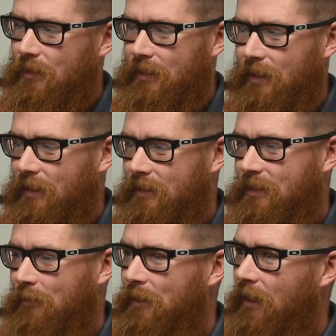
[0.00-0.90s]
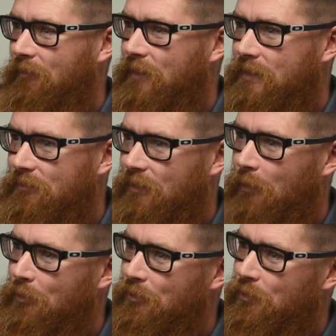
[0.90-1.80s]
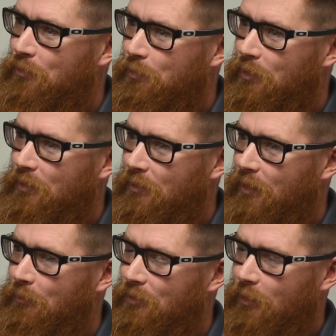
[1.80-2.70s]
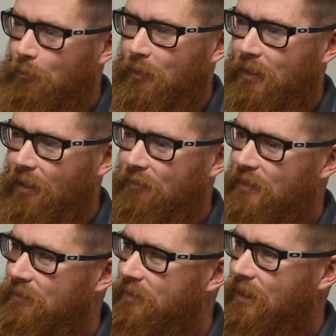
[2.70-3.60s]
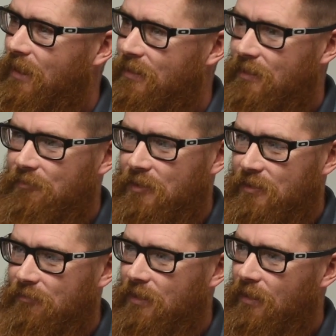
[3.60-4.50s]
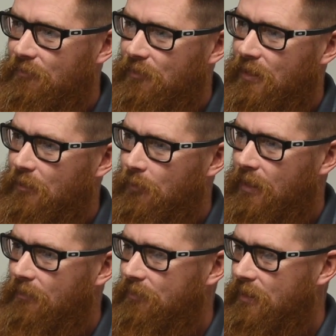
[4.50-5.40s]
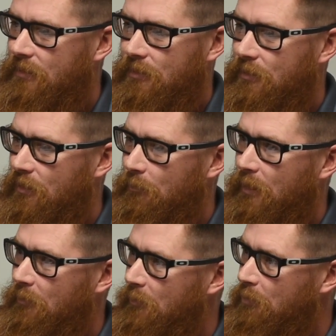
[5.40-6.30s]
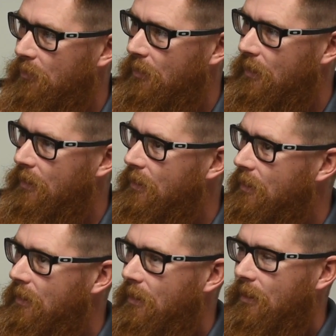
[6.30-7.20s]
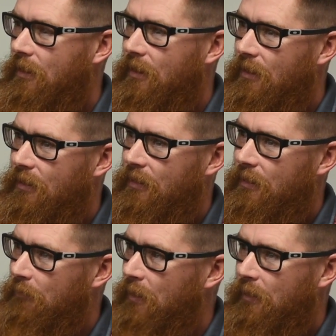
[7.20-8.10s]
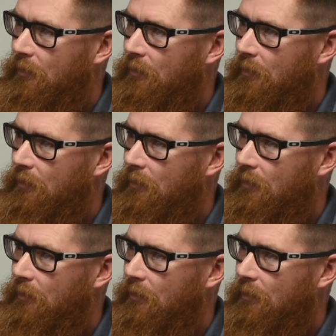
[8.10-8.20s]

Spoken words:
Again, it's going to be offensive numbers, who's putting numbers up on the offensive side. Defensively, I feel like we have kids that are going to be able to play and